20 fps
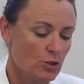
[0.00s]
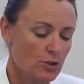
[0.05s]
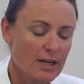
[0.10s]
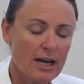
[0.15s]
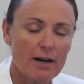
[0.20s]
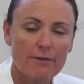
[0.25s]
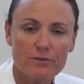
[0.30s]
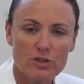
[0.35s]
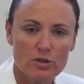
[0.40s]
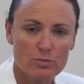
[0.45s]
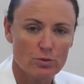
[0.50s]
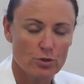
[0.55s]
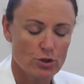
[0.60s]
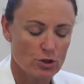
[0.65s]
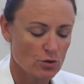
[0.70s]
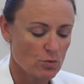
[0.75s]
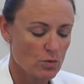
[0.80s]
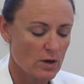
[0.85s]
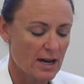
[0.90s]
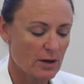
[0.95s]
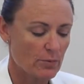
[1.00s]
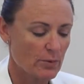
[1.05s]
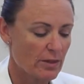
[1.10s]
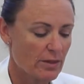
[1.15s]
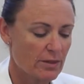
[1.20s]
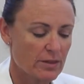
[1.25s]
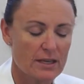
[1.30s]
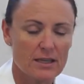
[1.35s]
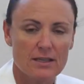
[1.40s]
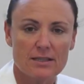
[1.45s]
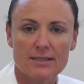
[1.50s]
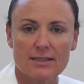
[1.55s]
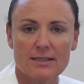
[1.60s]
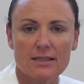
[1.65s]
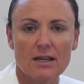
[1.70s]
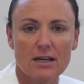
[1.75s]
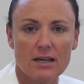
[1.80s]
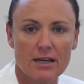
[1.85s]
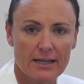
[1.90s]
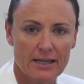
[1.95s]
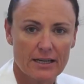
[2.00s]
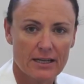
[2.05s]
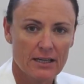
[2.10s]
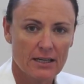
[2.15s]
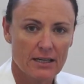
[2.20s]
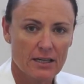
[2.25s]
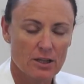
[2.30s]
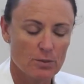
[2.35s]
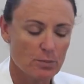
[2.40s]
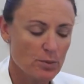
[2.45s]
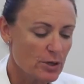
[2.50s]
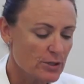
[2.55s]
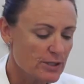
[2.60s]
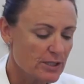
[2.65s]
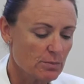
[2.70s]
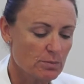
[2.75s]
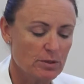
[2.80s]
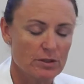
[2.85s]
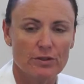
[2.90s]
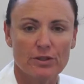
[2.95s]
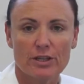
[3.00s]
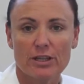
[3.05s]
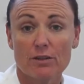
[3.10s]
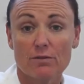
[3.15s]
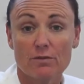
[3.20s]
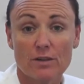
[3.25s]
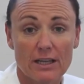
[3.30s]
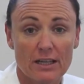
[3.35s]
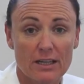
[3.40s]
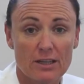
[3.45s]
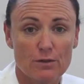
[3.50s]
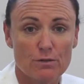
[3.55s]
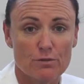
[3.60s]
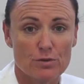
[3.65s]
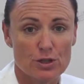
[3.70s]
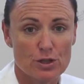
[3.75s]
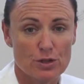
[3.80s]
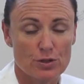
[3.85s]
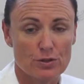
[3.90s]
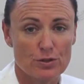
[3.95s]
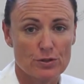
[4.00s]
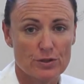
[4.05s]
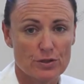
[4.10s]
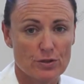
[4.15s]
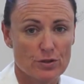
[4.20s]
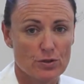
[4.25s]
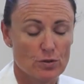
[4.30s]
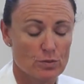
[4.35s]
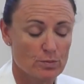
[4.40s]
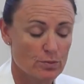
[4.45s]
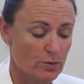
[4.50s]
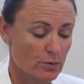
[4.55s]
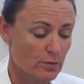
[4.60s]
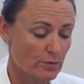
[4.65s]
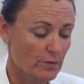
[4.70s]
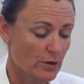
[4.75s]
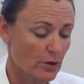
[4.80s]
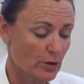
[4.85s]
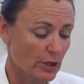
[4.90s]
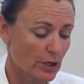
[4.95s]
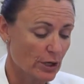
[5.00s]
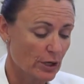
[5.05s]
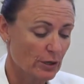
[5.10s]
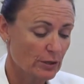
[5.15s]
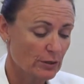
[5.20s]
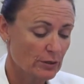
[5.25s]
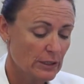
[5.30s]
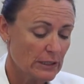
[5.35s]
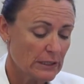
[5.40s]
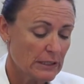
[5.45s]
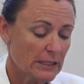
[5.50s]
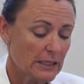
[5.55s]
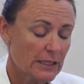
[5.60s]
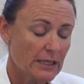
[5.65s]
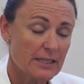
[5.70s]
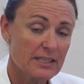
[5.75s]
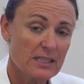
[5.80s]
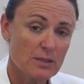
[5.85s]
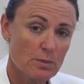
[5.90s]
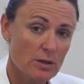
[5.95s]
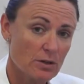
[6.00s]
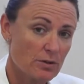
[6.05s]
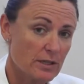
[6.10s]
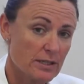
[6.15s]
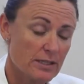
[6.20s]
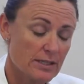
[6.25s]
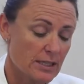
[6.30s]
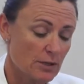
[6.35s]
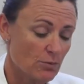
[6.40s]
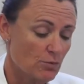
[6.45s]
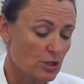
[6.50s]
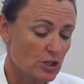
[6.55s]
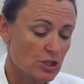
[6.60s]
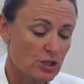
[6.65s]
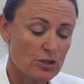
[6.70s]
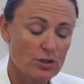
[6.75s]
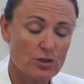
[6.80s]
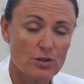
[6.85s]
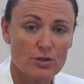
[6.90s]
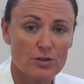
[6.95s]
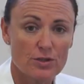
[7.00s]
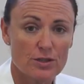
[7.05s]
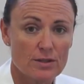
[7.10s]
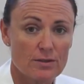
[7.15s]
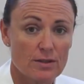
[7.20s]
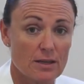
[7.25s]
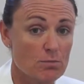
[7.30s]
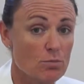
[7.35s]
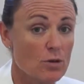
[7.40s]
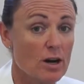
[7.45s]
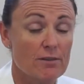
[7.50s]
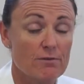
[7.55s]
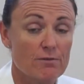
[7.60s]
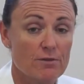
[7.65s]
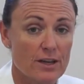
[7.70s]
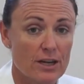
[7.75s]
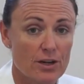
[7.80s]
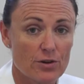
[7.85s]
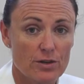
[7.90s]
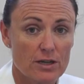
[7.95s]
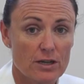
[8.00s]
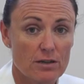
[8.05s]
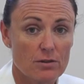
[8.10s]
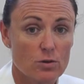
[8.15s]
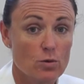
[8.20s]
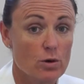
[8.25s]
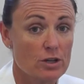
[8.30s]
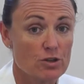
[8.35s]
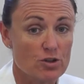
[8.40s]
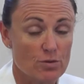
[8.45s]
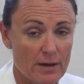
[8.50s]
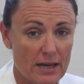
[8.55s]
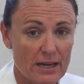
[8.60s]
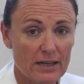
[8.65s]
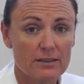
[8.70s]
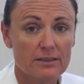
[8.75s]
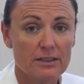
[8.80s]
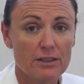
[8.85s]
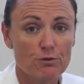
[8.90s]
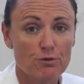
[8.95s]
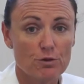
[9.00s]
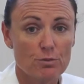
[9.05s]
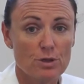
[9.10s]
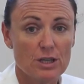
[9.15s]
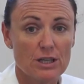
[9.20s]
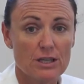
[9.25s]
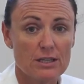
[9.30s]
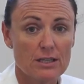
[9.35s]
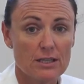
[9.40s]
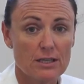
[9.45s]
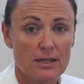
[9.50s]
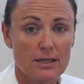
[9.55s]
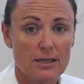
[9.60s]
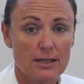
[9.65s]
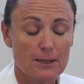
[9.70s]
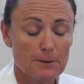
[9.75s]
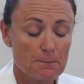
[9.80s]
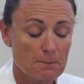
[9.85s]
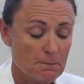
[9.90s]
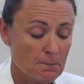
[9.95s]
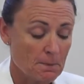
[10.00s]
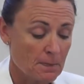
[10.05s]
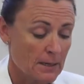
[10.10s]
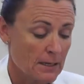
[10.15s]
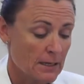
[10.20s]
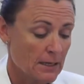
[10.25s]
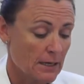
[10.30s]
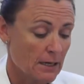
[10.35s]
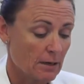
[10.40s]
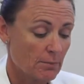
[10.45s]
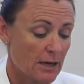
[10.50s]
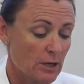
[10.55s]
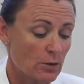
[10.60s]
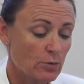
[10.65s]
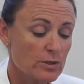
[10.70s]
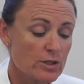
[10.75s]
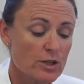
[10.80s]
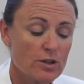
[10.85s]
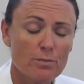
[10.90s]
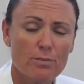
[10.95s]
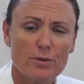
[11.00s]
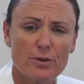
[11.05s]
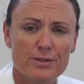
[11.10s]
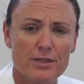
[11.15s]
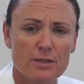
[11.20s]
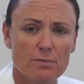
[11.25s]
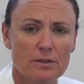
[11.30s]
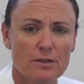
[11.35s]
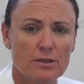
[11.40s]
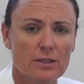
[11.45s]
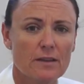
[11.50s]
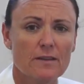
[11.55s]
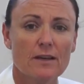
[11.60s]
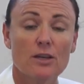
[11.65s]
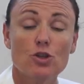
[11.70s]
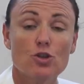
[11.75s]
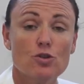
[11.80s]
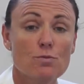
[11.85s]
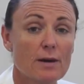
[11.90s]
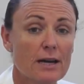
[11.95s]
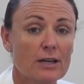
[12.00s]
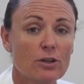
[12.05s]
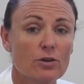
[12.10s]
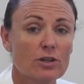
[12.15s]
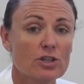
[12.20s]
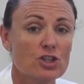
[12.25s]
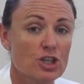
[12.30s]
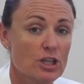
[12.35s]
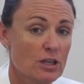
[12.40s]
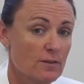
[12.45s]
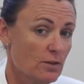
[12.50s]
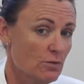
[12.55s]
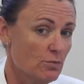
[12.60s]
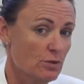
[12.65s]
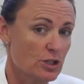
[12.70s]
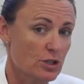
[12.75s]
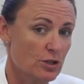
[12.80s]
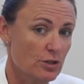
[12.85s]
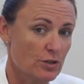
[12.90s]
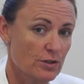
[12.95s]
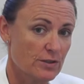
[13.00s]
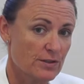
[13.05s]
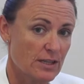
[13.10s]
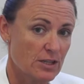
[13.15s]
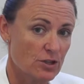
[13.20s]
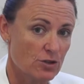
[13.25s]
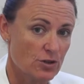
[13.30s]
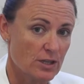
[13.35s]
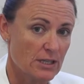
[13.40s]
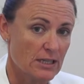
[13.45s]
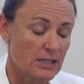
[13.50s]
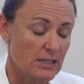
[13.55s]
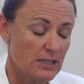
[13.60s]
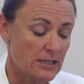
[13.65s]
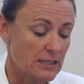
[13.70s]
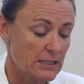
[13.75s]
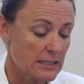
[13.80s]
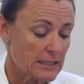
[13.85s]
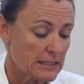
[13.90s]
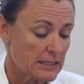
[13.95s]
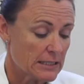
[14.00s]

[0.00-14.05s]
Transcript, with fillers: comfortable you are with things like the possibility of negative returns on your portfolio, experiencing returns that might vary quite dramatically from year to year, um, and also the possibility that you may not achieve the returns that you need.